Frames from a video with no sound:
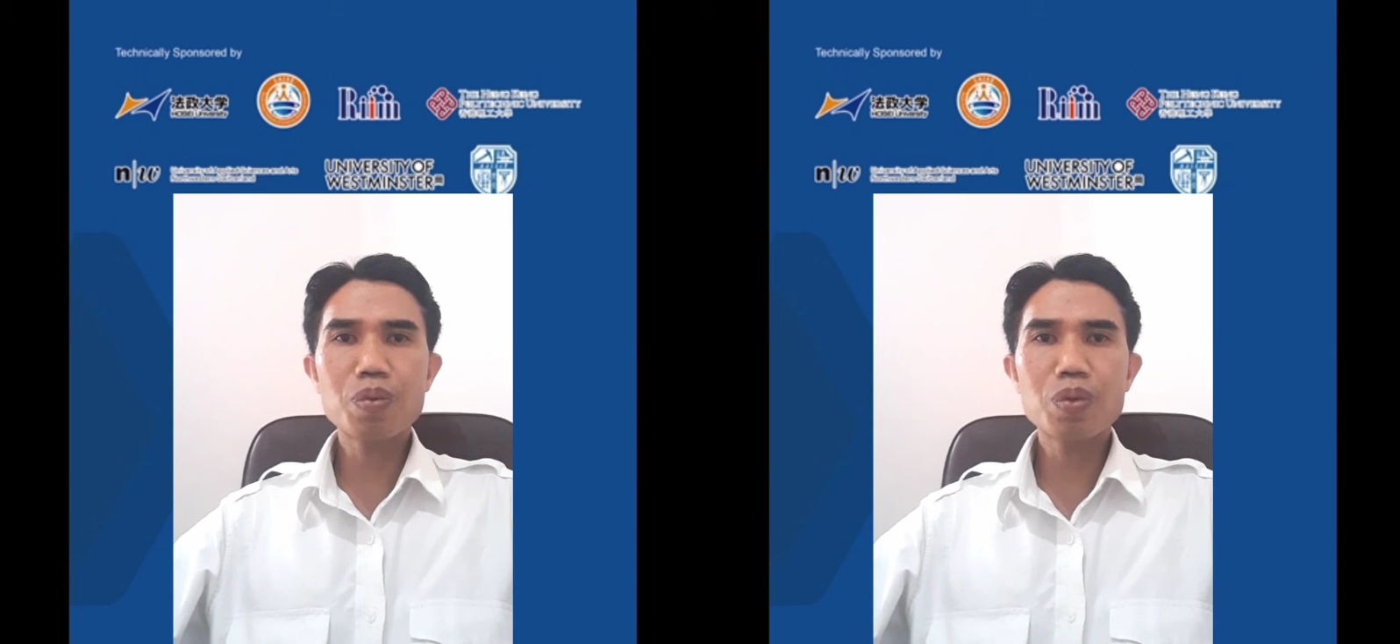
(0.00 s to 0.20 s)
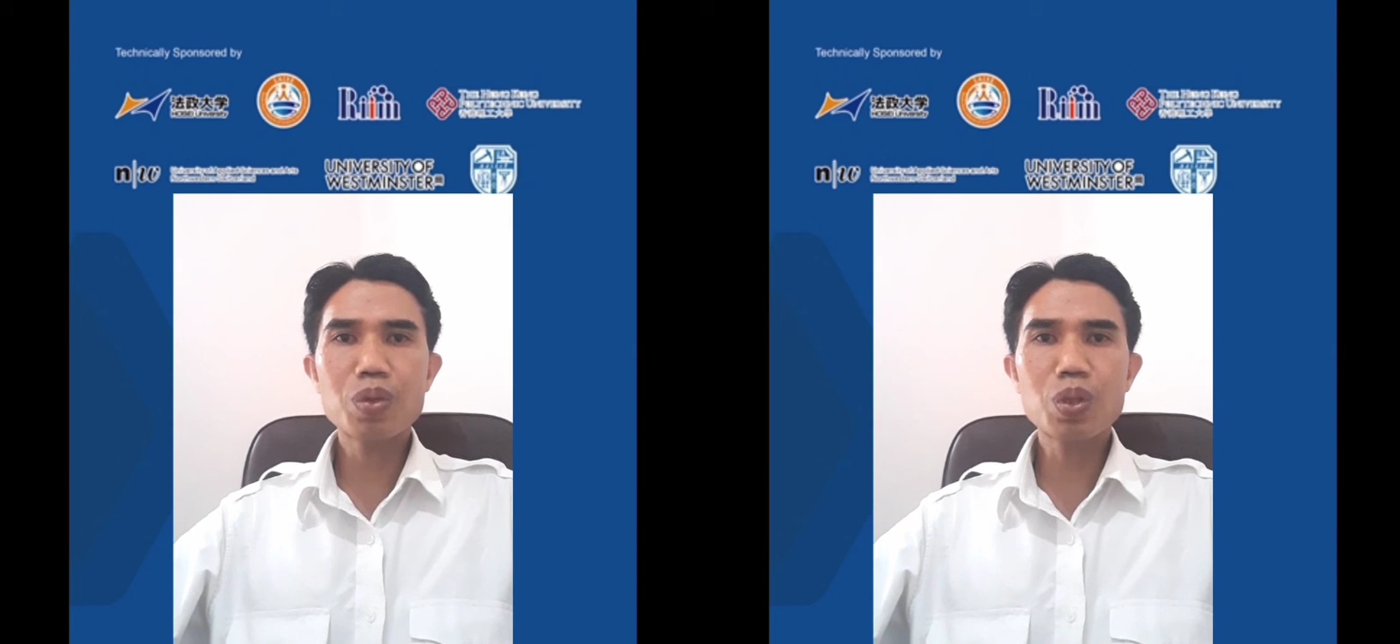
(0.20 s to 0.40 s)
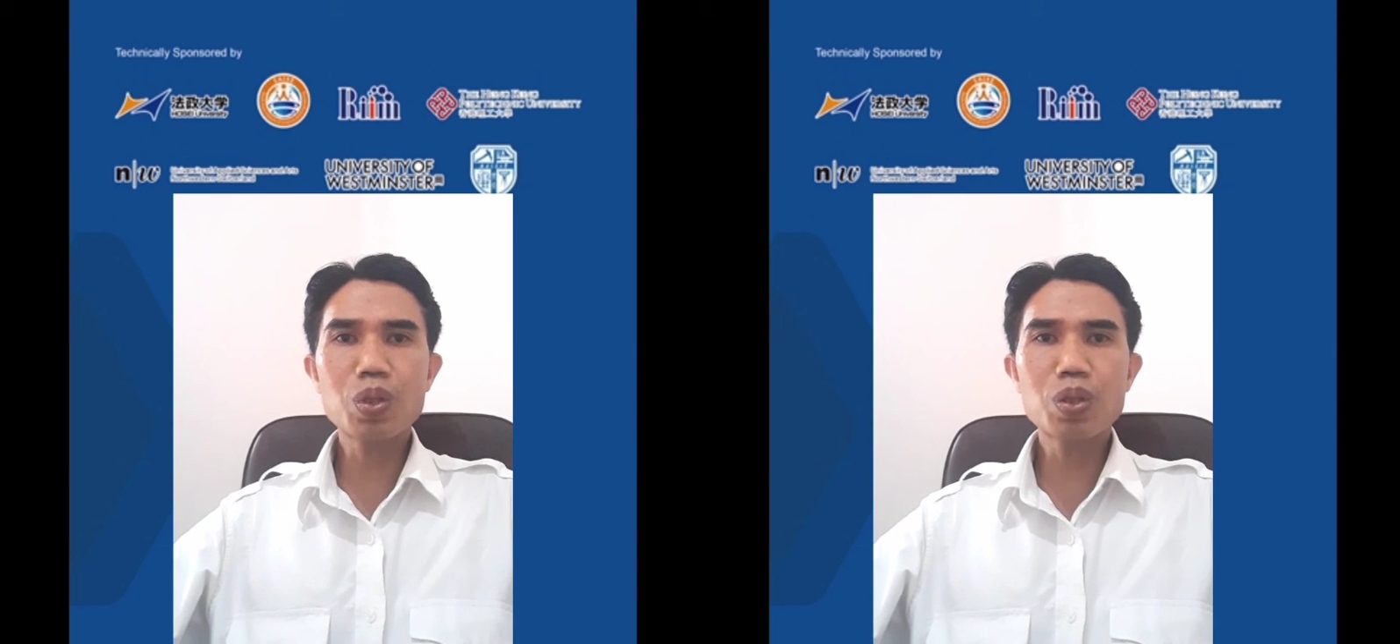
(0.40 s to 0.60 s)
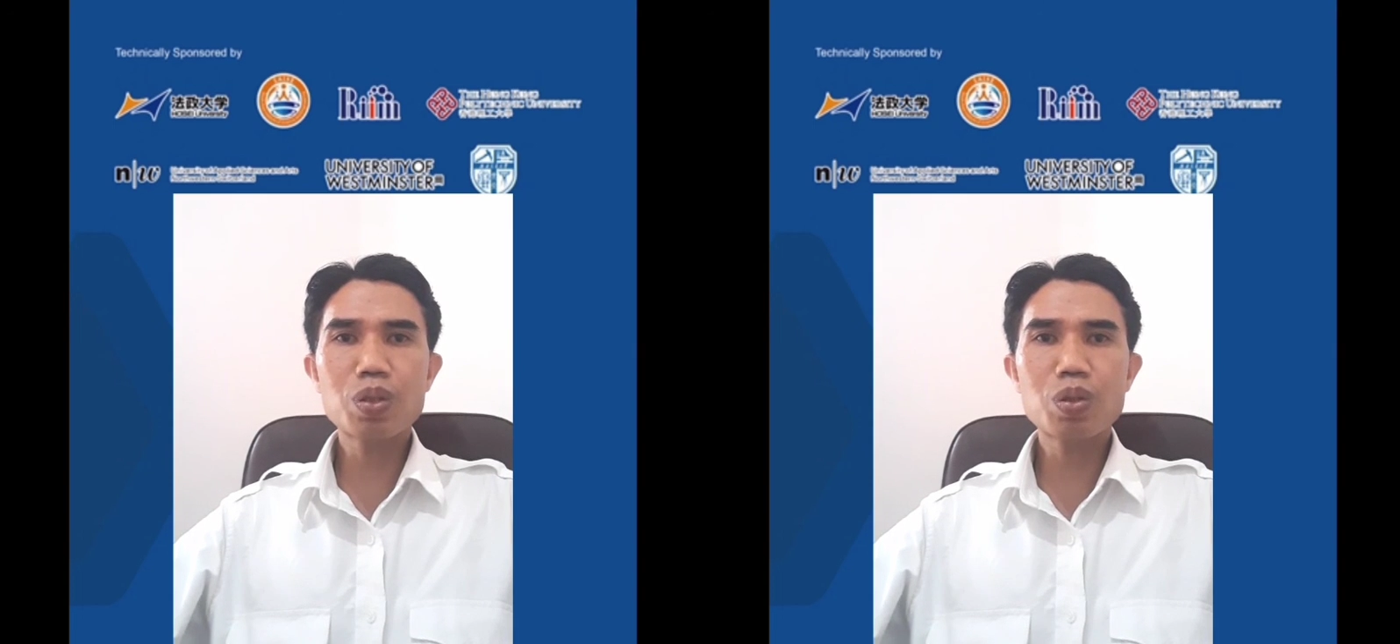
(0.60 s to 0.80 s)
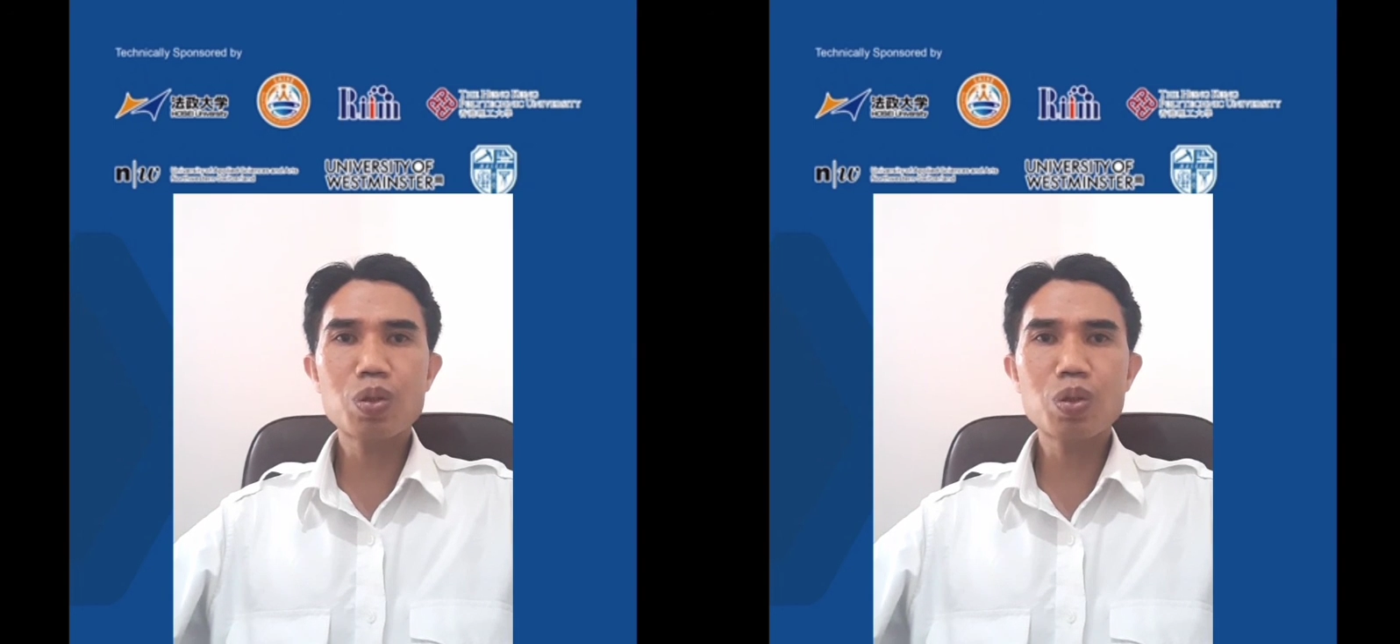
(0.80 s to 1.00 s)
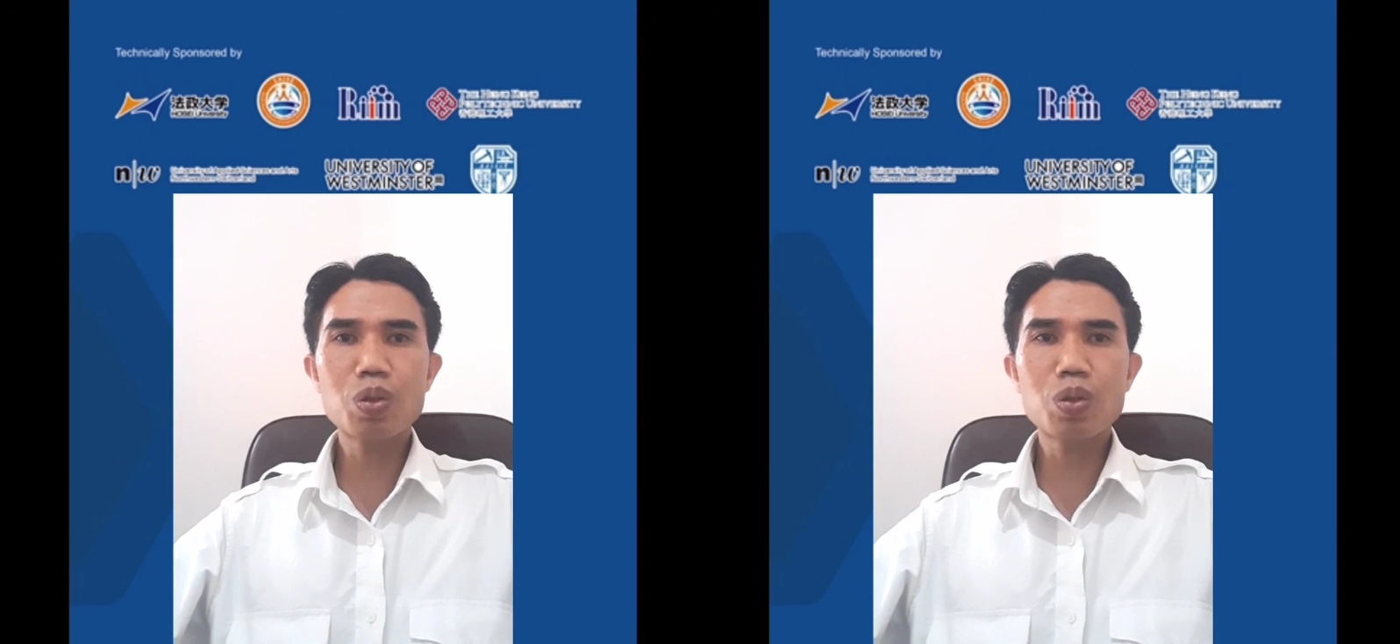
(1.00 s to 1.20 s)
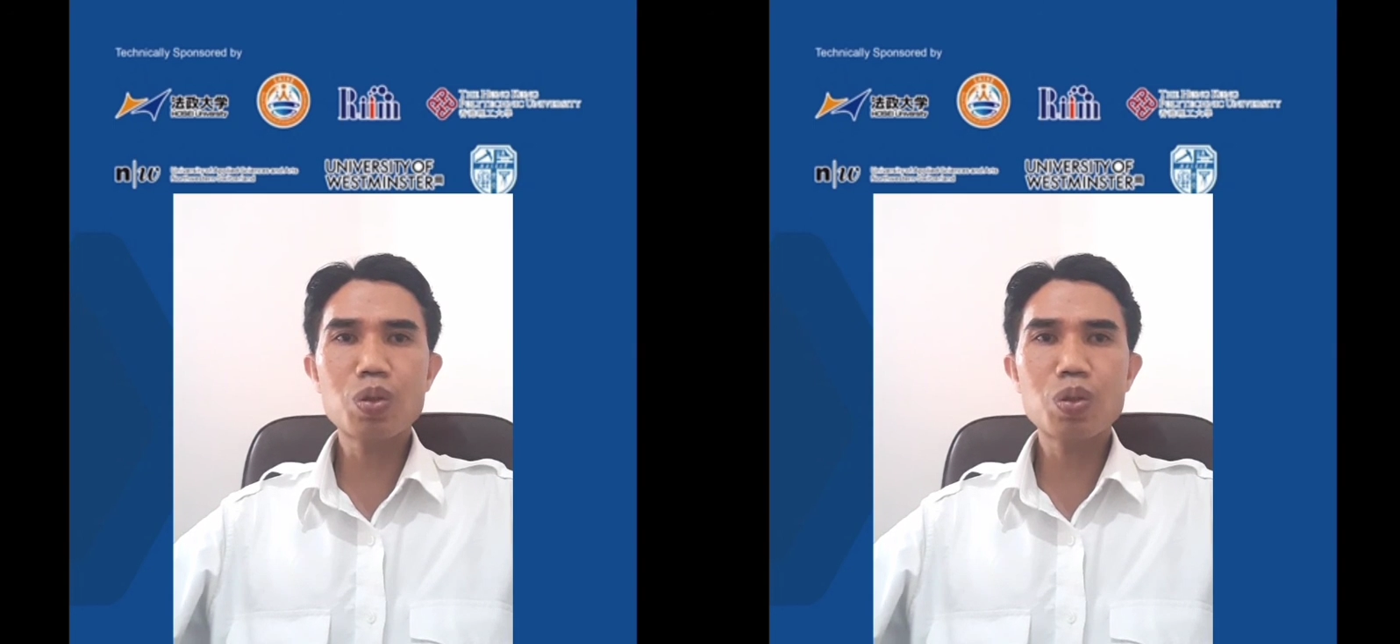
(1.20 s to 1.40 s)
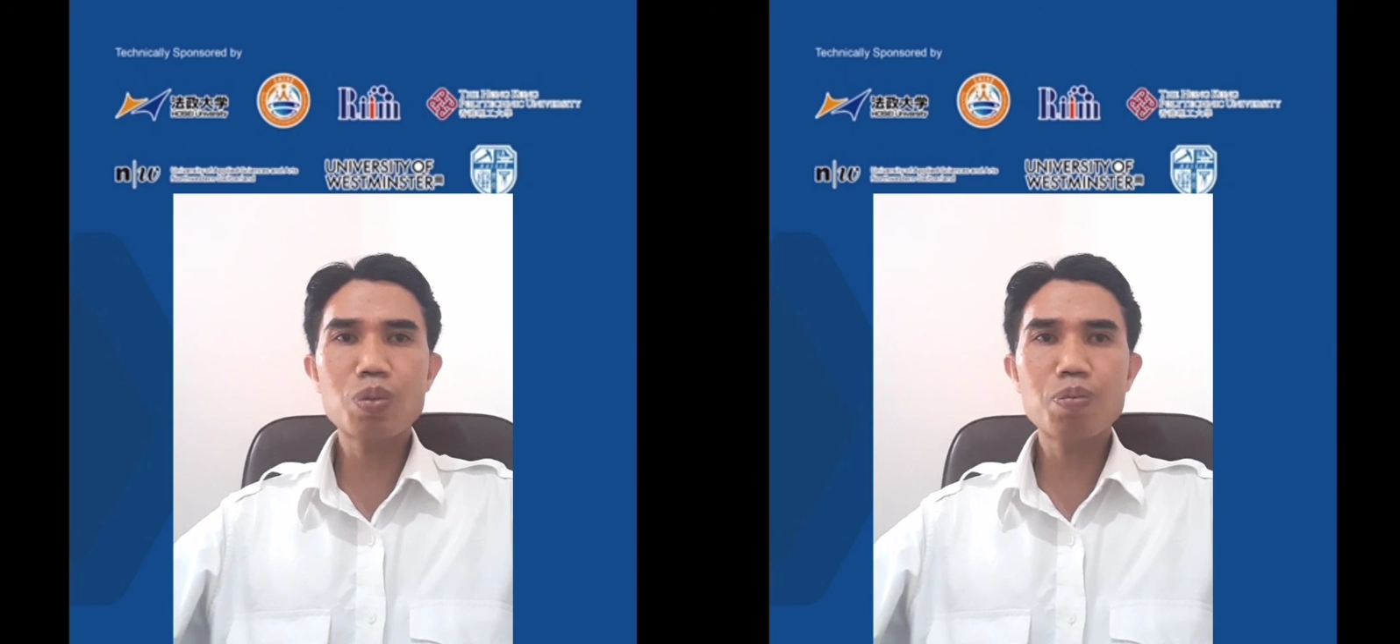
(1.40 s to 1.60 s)
choose
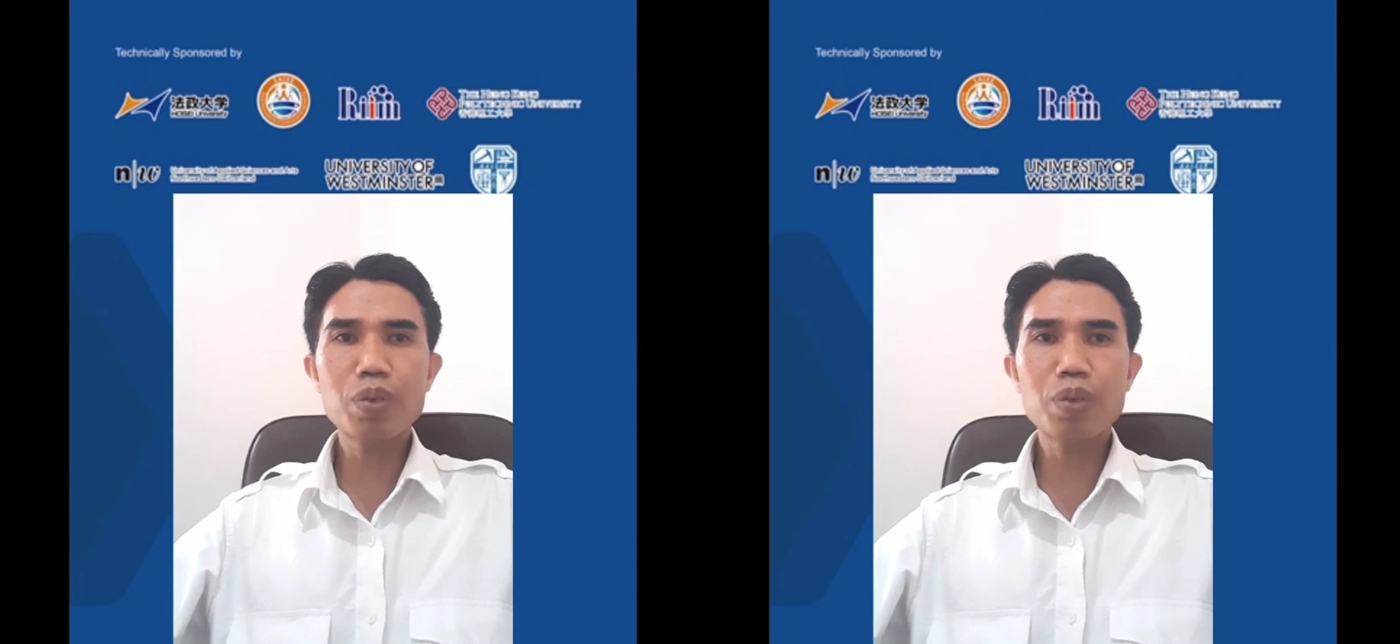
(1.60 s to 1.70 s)
to